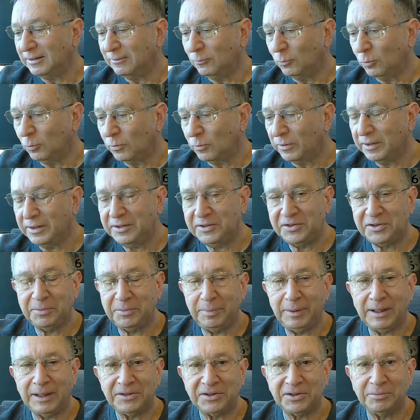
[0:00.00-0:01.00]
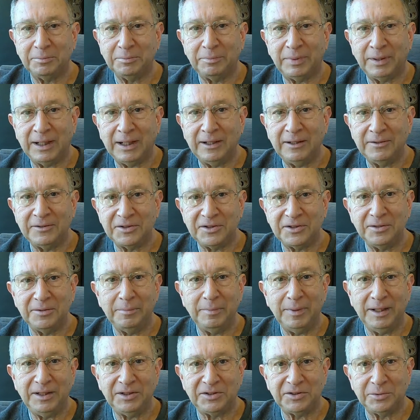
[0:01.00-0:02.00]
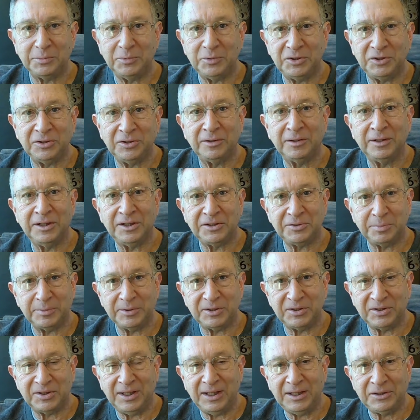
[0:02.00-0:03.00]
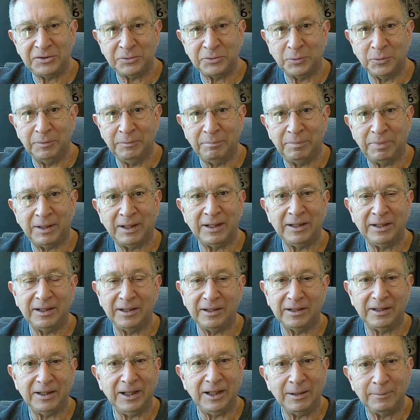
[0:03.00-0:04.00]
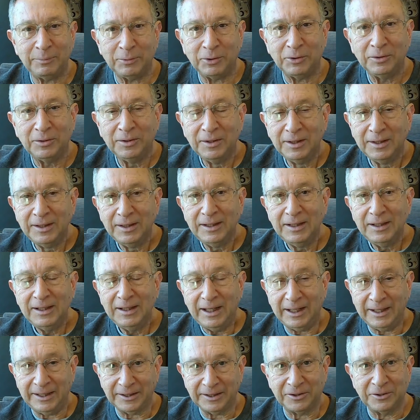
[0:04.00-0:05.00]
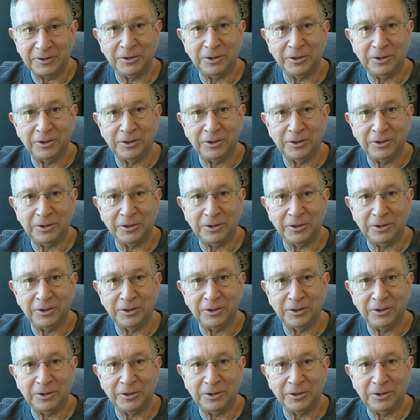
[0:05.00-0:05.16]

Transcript: One is about some buyers that made some serious mistakes when buying a camper, and it